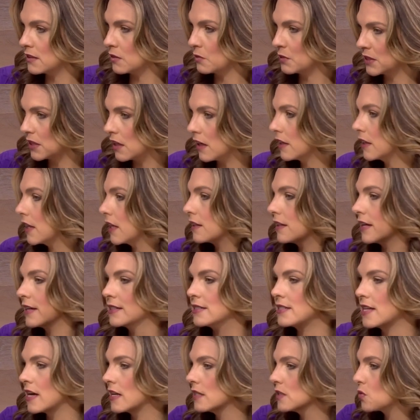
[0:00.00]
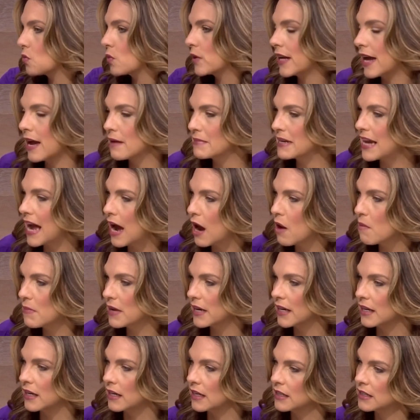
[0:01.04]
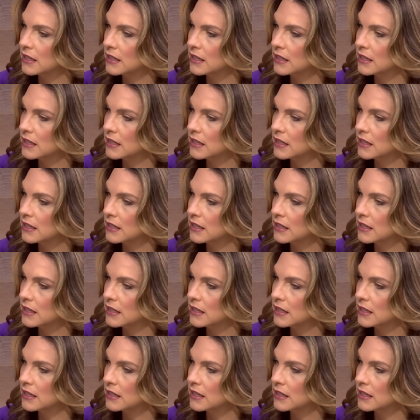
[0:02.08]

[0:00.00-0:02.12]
Are we talking like 10, 20? I mean, how many?